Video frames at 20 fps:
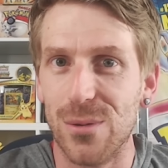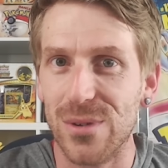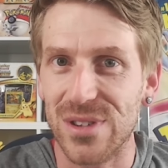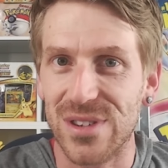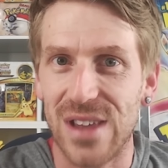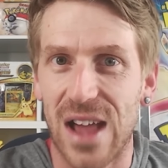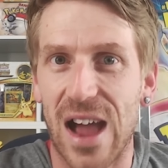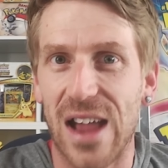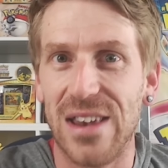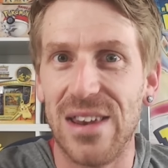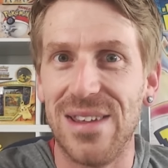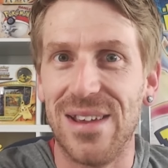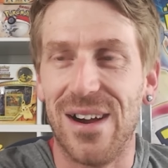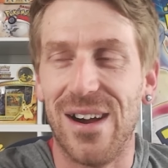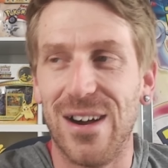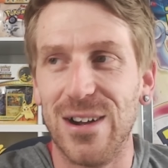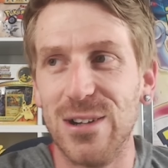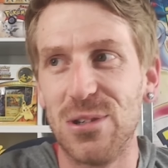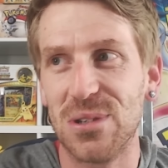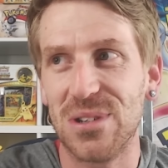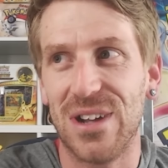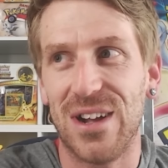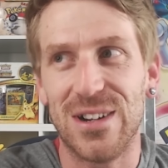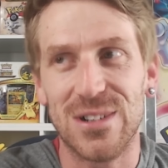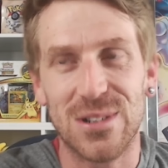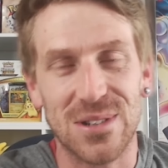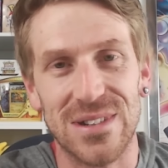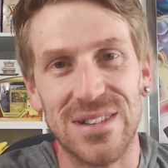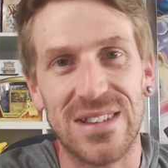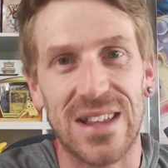was 90 100
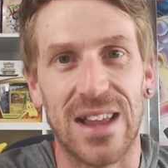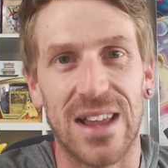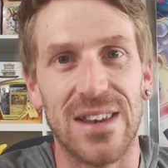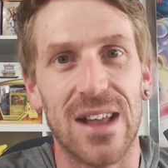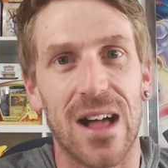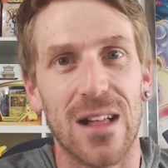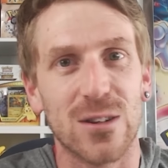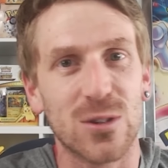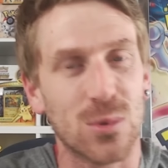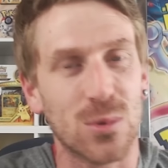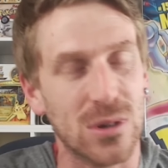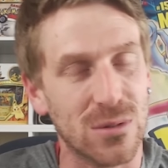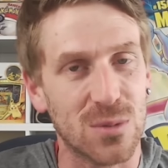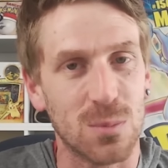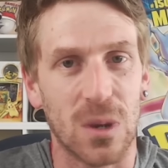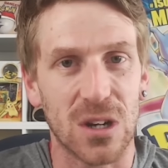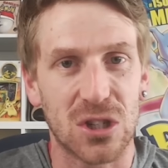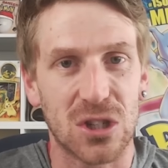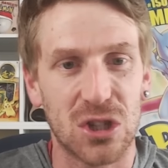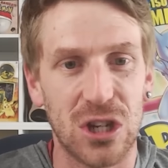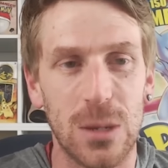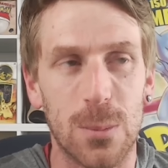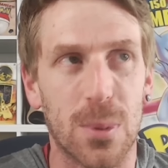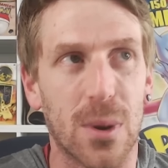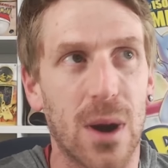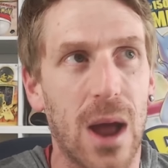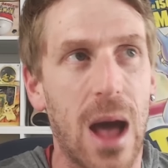110 dollars when it was much cheaper,